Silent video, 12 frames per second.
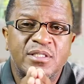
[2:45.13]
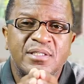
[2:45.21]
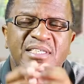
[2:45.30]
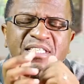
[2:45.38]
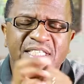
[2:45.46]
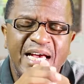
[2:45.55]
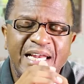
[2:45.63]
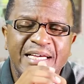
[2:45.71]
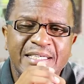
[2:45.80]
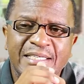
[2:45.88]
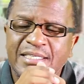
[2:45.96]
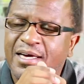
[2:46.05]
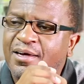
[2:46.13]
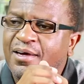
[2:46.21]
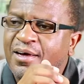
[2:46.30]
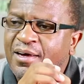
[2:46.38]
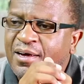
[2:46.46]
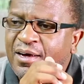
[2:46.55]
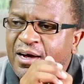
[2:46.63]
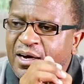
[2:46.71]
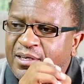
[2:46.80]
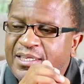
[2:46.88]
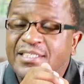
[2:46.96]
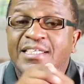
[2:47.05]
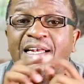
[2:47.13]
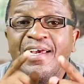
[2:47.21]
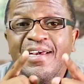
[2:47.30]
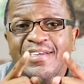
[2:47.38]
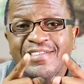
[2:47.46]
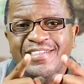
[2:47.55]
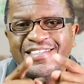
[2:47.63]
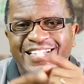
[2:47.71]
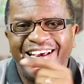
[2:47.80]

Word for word: the challenge, the challenge